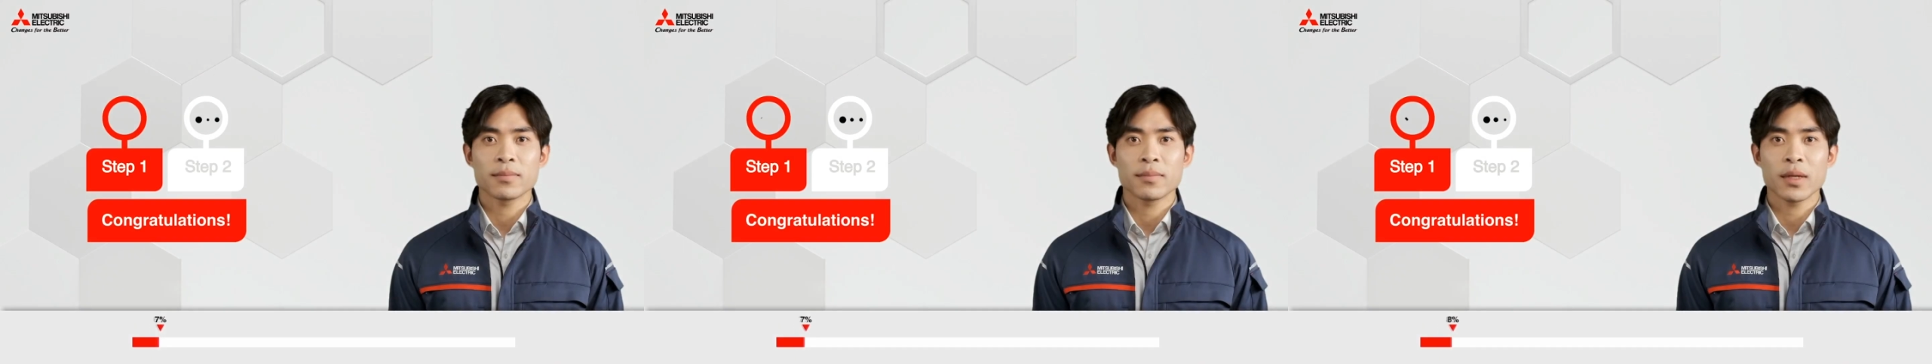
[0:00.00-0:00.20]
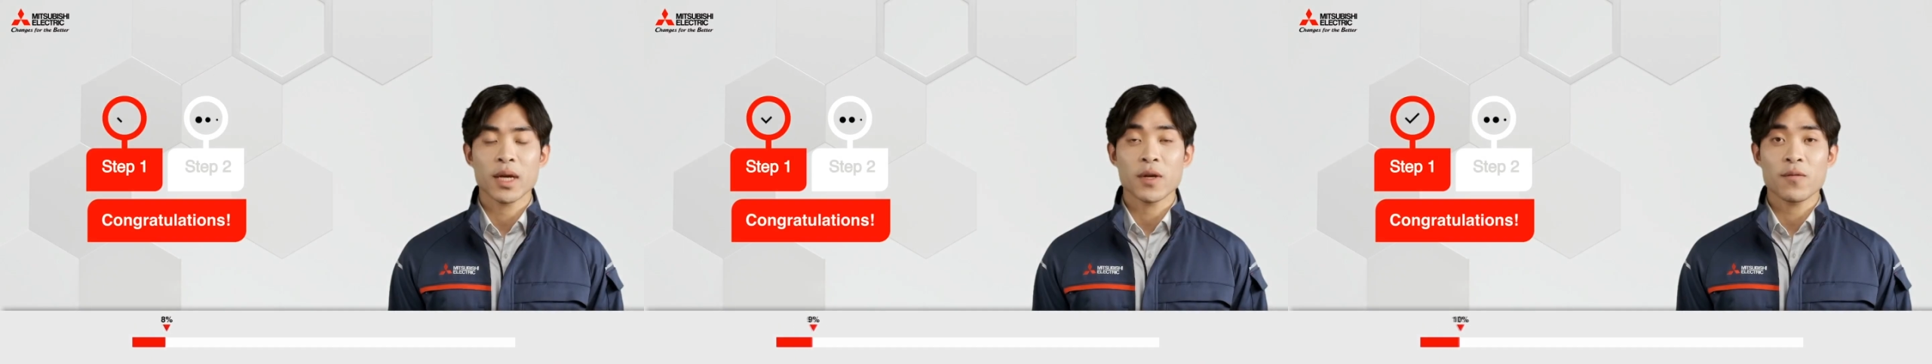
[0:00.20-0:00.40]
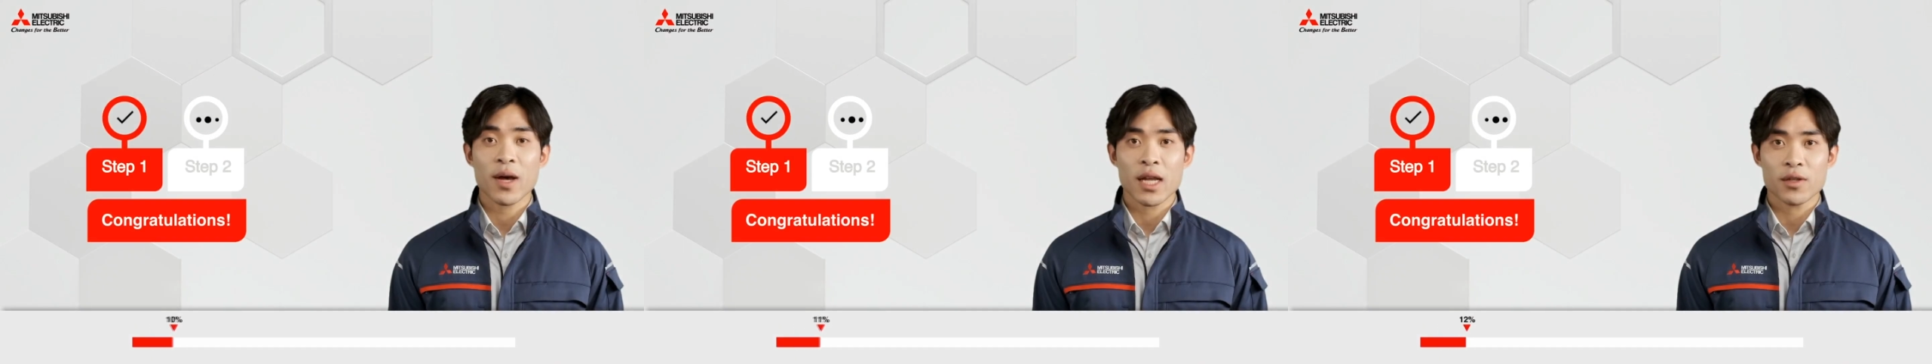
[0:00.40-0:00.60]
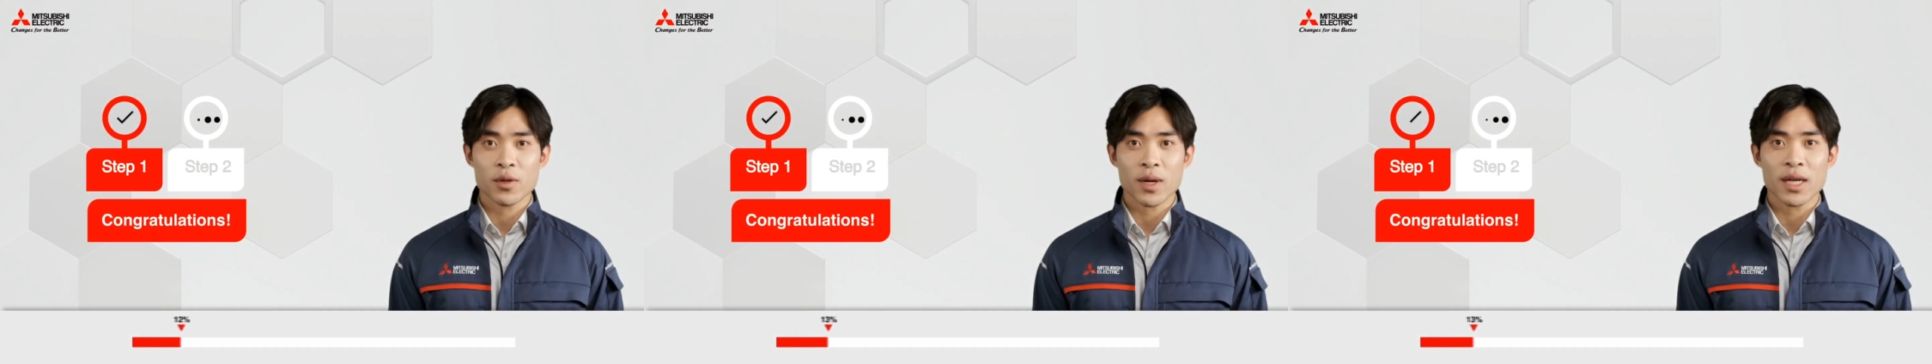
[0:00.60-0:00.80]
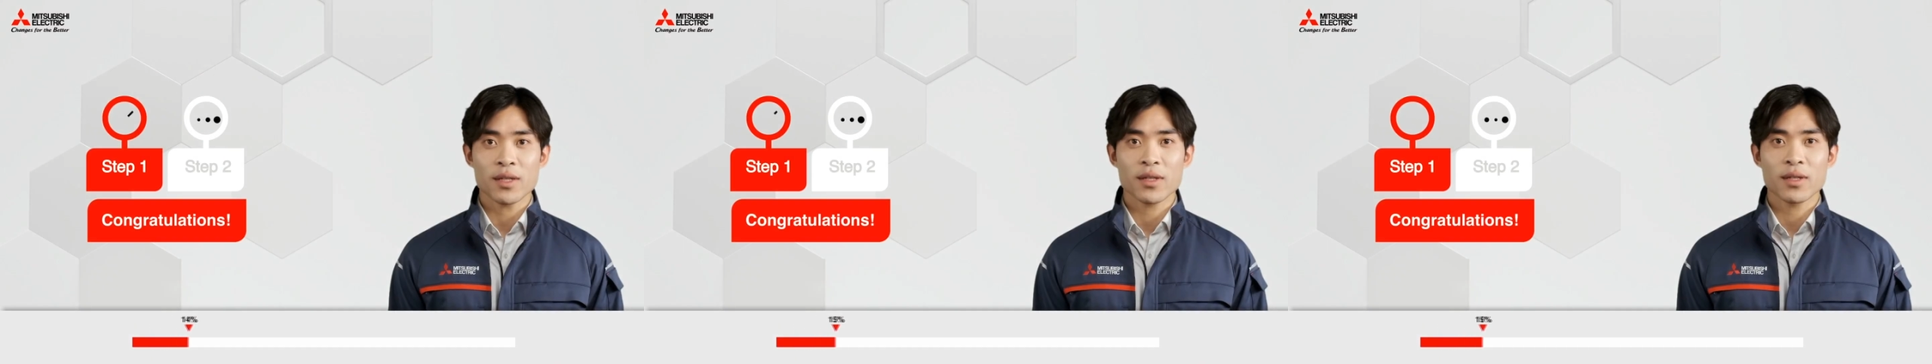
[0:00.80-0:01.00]

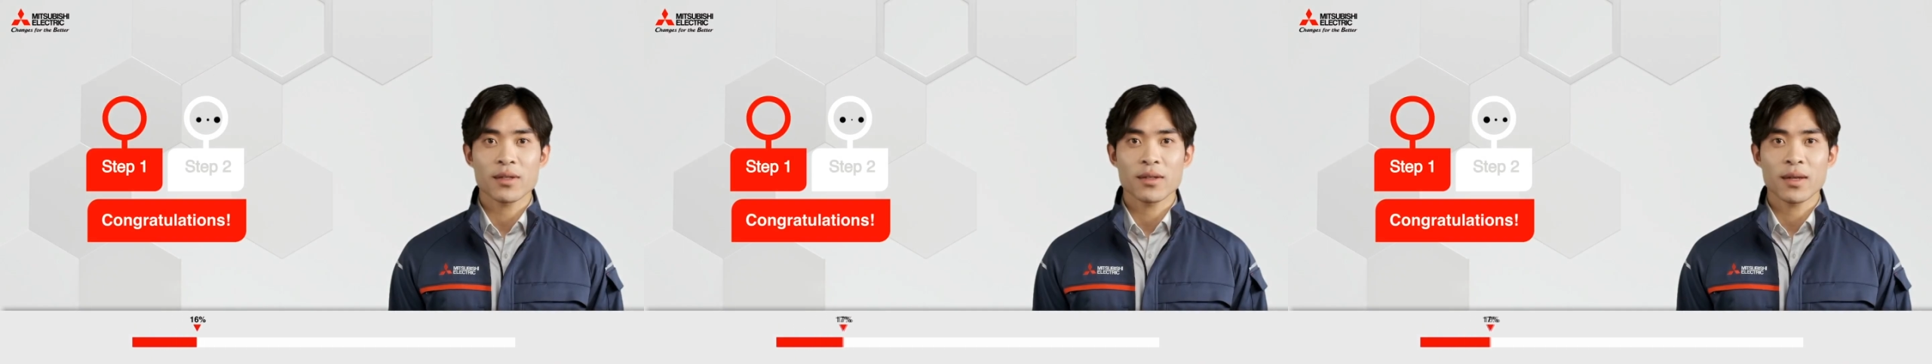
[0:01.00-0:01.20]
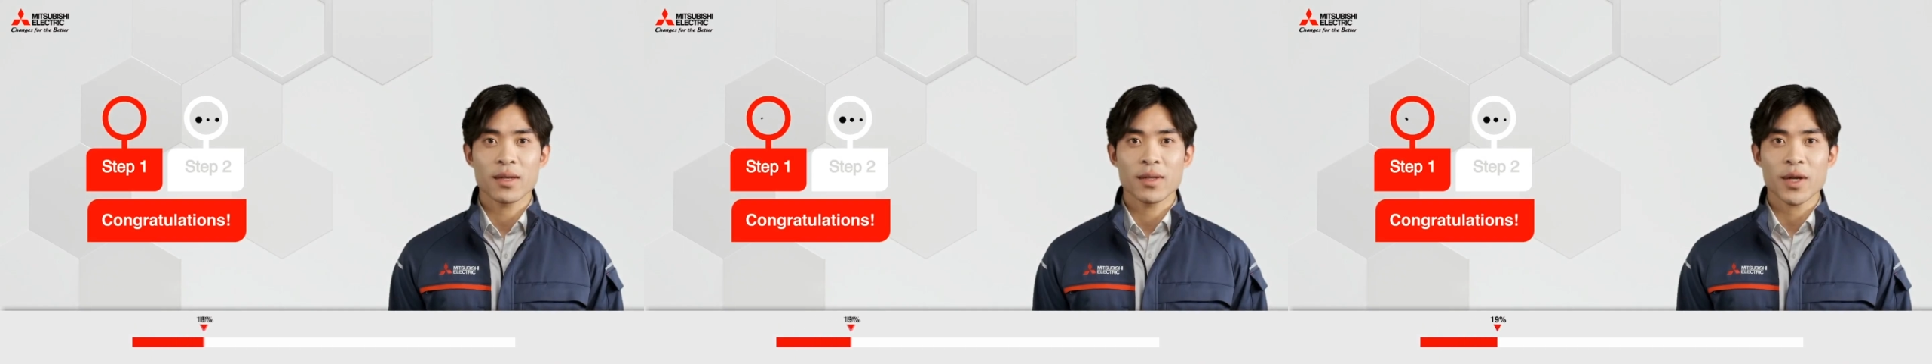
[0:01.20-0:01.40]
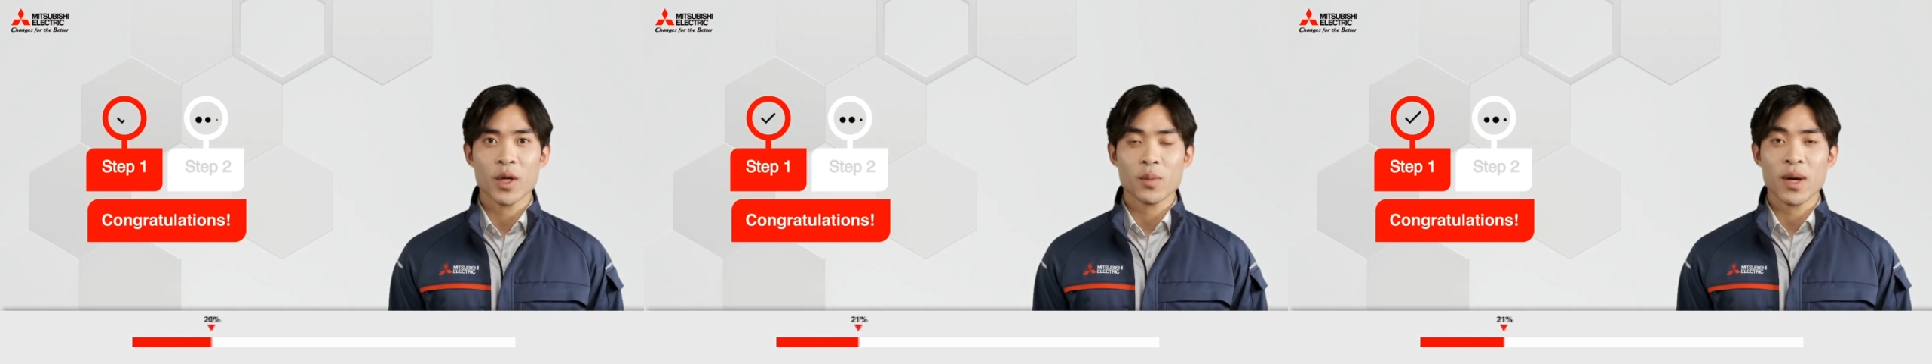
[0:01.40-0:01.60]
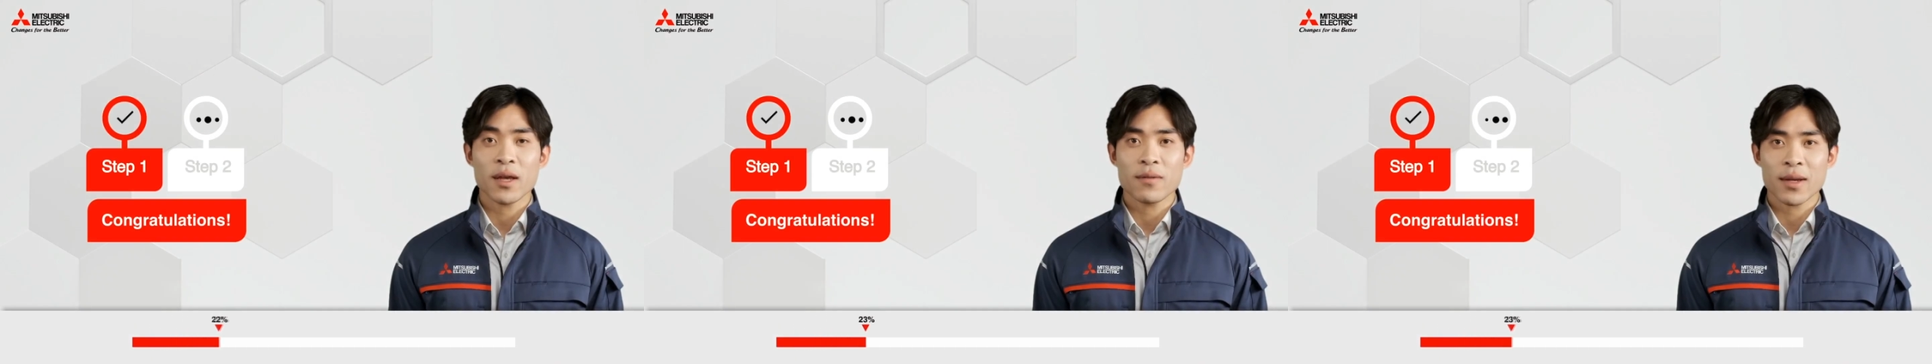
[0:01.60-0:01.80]
Congratulations! You have